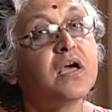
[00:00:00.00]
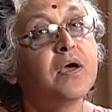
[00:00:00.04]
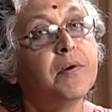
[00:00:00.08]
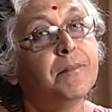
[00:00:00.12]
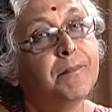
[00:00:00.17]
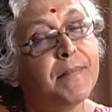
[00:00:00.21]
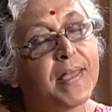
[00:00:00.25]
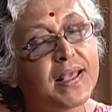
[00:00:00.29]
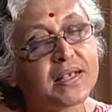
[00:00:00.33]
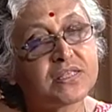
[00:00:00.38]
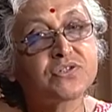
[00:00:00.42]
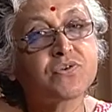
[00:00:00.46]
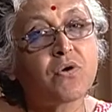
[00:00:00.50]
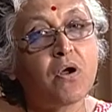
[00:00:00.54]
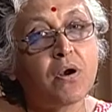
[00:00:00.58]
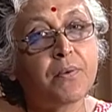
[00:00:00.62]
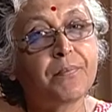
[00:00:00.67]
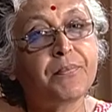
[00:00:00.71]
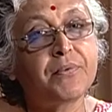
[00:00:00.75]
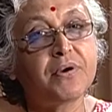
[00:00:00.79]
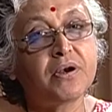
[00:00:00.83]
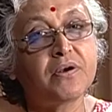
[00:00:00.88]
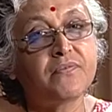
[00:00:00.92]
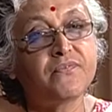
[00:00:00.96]
makes
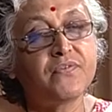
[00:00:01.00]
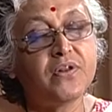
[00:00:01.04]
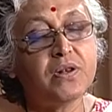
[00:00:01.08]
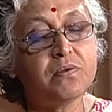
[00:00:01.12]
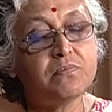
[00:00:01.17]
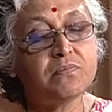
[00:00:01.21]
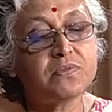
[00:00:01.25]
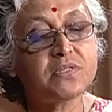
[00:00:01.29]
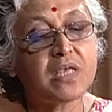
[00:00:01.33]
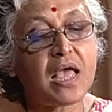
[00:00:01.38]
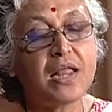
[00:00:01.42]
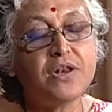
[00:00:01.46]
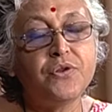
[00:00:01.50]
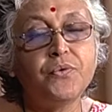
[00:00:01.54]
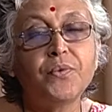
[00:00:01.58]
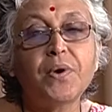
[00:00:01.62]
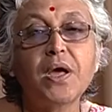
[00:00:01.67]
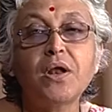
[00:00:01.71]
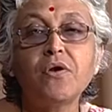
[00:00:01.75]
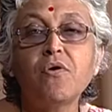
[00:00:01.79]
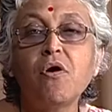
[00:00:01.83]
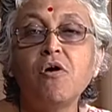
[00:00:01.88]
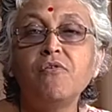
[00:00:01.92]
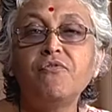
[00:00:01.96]
corporate films and you
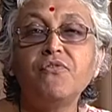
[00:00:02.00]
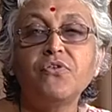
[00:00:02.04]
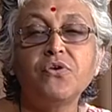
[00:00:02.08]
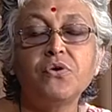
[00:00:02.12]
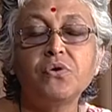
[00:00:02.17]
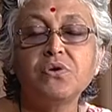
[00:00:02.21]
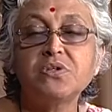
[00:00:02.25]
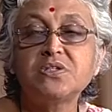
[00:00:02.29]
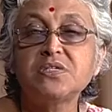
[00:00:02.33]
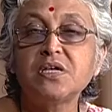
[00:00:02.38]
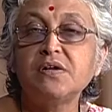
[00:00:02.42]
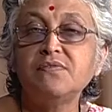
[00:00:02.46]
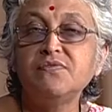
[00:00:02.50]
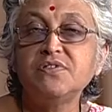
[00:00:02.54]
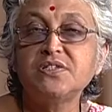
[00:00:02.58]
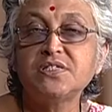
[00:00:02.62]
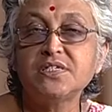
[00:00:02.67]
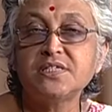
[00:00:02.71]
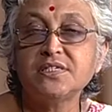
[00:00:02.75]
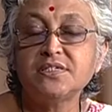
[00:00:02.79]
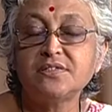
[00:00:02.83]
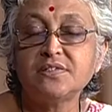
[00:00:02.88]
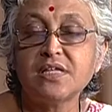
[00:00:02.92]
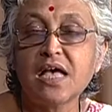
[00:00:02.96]
can offer your
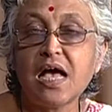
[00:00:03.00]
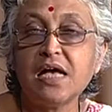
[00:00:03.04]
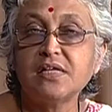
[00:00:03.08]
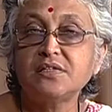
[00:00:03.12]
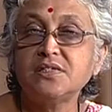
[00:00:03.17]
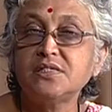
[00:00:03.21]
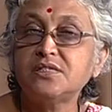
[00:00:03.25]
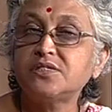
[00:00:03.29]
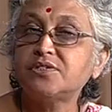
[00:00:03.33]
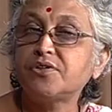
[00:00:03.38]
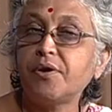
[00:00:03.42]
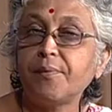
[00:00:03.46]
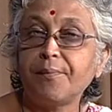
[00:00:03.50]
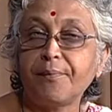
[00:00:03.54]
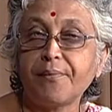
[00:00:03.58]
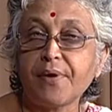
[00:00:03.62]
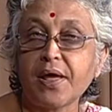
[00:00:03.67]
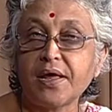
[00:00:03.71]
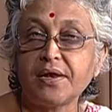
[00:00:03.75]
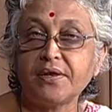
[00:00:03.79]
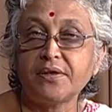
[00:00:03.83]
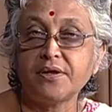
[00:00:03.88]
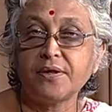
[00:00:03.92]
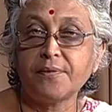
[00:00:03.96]
services as a
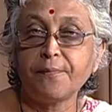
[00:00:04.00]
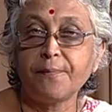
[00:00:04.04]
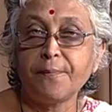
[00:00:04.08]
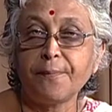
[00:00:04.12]
scriptwriter.